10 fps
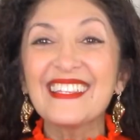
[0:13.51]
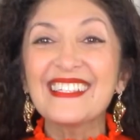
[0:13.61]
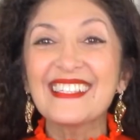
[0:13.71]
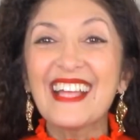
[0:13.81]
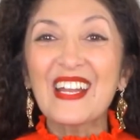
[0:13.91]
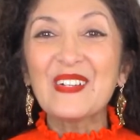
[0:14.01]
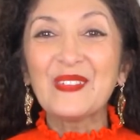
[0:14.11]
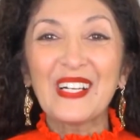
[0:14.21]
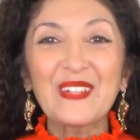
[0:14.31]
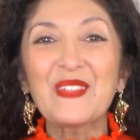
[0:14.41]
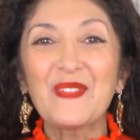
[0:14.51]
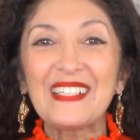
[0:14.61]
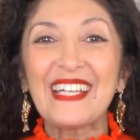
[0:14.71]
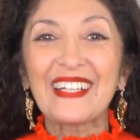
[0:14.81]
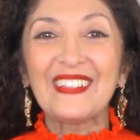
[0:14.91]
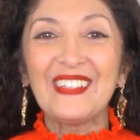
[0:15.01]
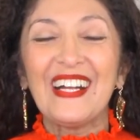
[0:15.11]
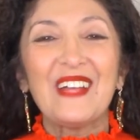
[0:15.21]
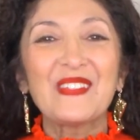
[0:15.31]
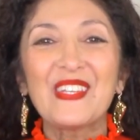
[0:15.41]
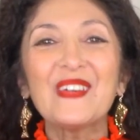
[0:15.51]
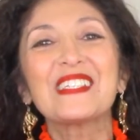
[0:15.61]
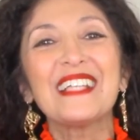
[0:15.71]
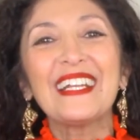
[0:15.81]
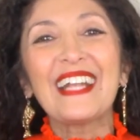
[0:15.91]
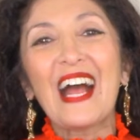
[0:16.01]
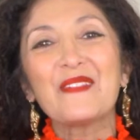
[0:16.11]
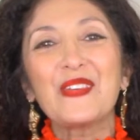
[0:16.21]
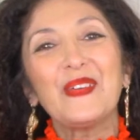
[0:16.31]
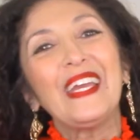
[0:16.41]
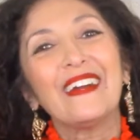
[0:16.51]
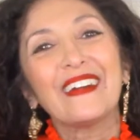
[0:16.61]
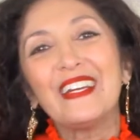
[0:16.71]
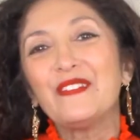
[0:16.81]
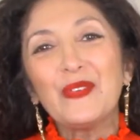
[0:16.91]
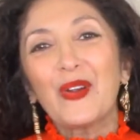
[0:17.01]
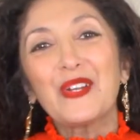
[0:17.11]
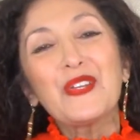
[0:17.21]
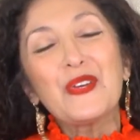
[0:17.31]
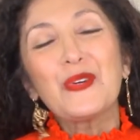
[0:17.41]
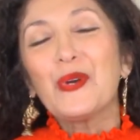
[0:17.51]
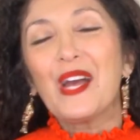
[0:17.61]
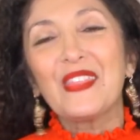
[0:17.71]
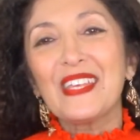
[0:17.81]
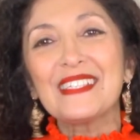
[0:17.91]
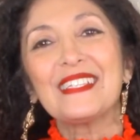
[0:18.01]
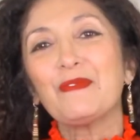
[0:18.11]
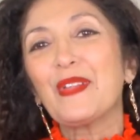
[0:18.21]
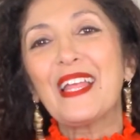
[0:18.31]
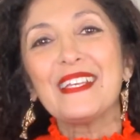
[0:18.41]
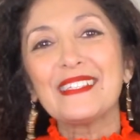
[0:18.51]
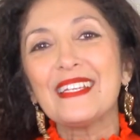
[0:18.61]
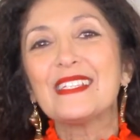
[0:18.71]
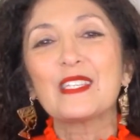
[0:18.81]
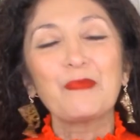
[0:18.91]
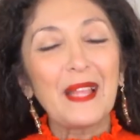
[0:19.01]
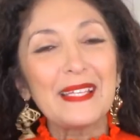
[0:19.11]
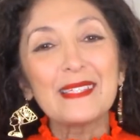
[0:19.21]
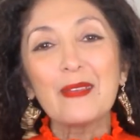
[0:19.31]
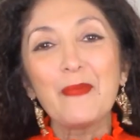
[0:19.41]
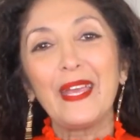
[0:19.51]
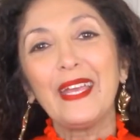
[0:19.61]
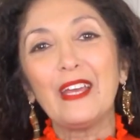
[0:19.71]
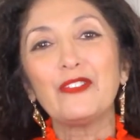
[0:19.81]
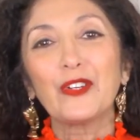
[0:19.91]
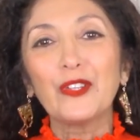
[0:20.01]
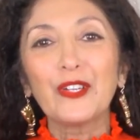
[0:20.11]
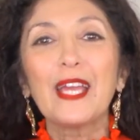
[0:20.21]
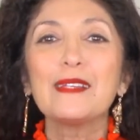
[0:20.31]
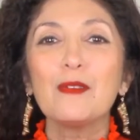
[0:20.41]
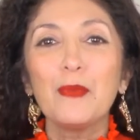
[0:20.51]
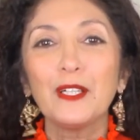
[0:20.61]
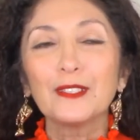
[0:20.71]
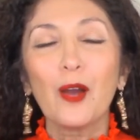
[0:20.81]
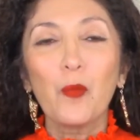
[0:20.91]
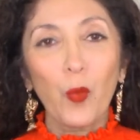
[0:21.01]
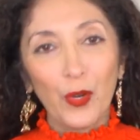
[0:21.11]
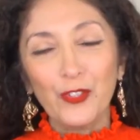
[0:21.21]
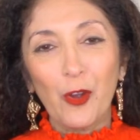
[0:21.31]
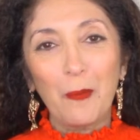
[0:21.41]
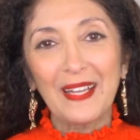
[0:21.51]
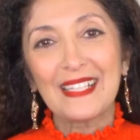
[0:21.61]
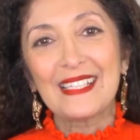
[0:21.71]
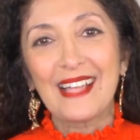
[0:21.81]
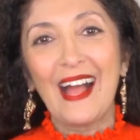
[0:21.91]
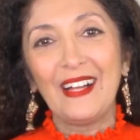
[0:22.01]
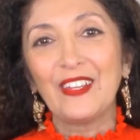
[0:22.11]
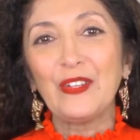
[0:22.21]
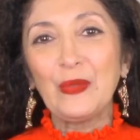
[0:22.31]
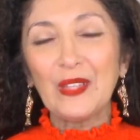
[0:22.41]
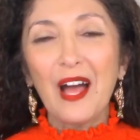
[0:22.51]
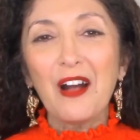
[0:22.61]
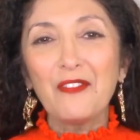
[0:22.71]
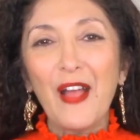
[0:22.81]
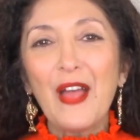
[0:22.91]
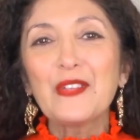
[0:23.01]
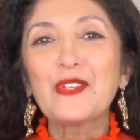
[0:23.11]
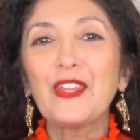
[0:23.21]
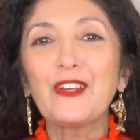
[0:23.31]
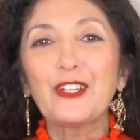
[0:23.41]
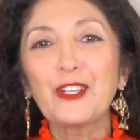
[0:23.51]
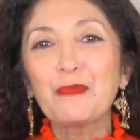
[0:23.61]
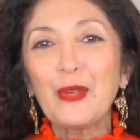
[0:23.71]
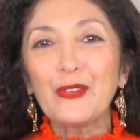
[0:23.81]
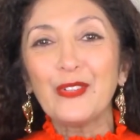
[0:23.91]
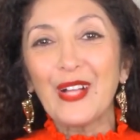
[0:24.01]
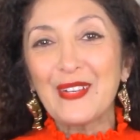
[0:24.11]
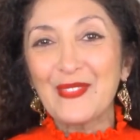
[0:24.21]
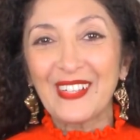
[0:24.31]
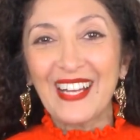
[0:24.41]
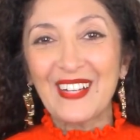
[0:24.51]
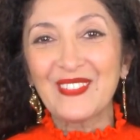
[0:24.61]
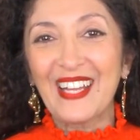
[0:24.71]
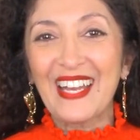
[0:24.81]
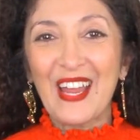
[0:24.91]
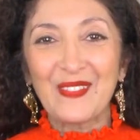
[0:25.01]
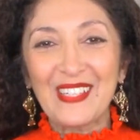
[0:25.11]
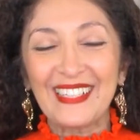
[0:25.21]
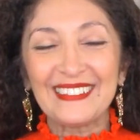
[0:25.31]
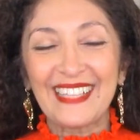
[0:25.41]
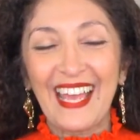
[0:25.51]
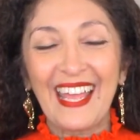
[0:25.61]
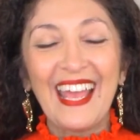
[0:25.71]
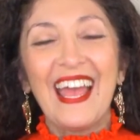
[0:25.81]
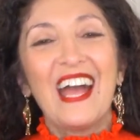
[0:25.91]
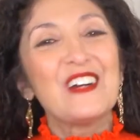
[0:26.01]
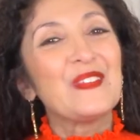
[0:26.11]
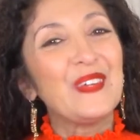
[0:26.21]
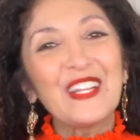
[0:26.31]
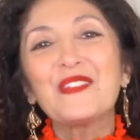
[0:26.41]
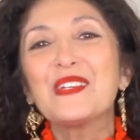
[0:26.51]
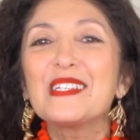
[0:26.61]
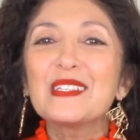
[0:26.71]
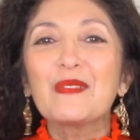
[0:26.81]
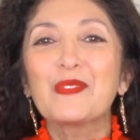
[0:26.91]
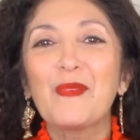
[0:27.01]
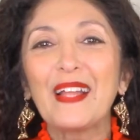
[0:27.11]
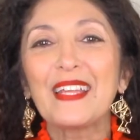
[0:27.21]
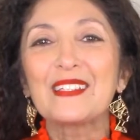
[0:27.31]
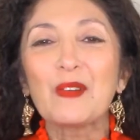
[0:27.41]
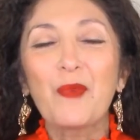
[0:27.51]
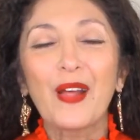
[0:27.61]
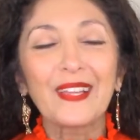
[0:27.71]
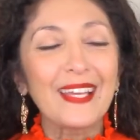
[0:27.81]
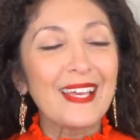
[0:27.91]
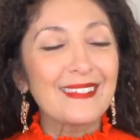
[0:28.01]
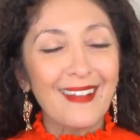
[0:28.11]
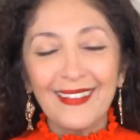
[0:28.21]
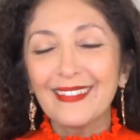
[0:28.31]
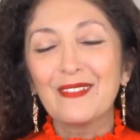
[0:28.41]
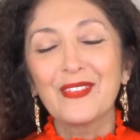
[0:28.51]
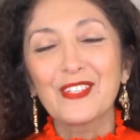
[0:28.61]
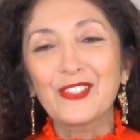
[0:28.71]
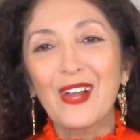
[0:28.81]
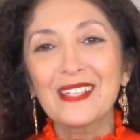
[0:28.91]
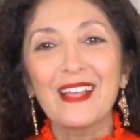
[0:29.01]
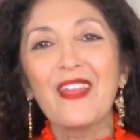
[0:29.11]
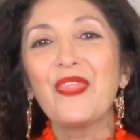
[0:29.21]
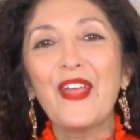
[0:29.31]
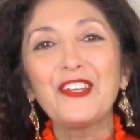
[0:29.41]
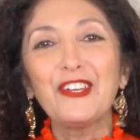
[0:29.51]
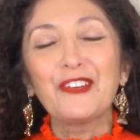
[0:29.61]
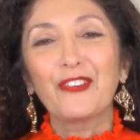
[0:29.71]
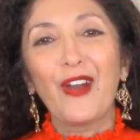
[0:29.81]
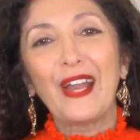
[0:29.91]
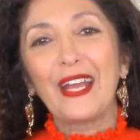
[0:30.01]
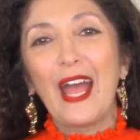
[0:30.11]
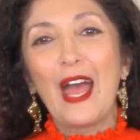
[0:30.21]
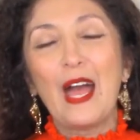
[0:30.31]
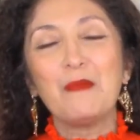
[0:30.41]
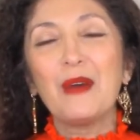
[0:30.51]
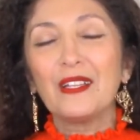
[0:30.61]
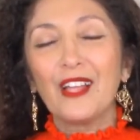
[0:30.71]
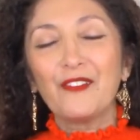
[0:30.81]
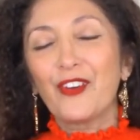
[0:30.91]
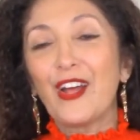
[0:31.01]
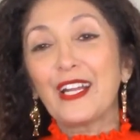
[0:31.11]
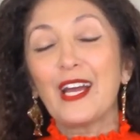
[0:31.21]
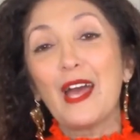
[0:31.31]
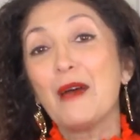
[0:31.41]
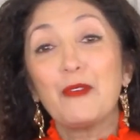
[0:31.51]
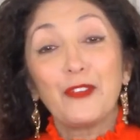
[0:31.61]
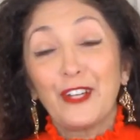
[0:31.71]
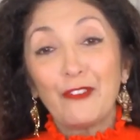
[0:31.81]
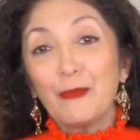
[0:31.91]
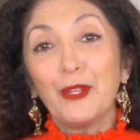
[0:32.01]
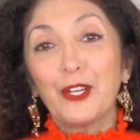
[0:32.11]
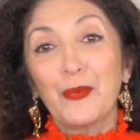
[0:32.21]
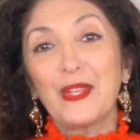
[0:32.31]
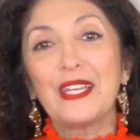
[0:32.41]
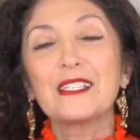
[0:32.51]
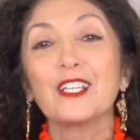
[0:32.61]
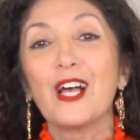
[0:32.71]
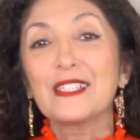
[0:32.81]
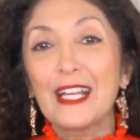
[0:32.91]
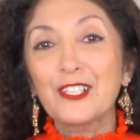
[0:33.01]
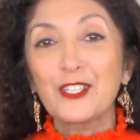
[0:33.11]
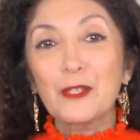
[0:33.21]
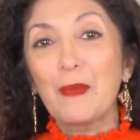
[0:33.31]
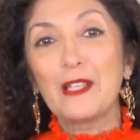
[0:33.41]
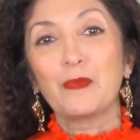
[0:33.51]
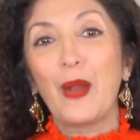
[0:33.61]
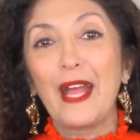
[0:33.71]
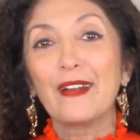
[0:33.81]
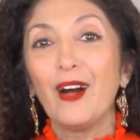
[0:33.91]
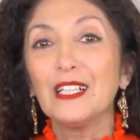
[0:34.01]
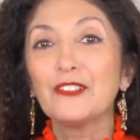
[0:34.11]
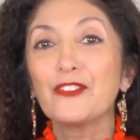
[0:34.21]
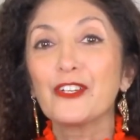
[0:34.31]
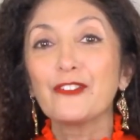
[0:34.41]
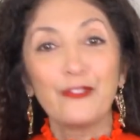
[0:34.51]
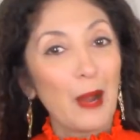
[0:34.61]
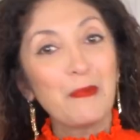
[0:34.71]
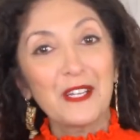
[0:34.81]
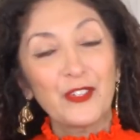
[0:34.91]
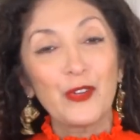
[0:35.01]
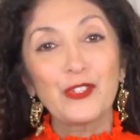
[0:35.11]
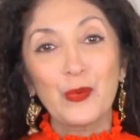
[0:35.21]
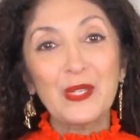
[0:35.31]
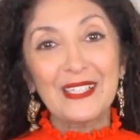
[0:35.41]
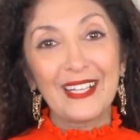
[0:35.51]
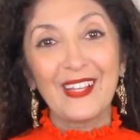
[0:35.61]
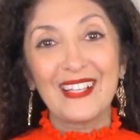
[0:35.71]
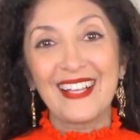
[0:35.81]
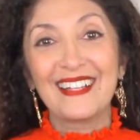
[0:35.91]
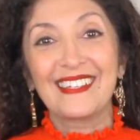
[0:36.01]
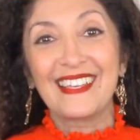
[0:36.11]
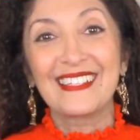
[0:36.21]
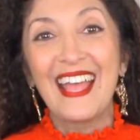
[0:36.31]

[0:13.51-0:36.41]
this is Netta. Welcome to my channel. So excited to have you here. If you are new, this place is the place to be if you're looking to build a wardrobe and a style that you love so that you can look beautiful and feel confident every single day. One of the reasons I'm smiling so broadly is I love this dress. Thank you to Veronica M. Veronica M, if you're not familiar with it, is a Los Angeles-based brand. All of their fabrics are sourced in Los Angeles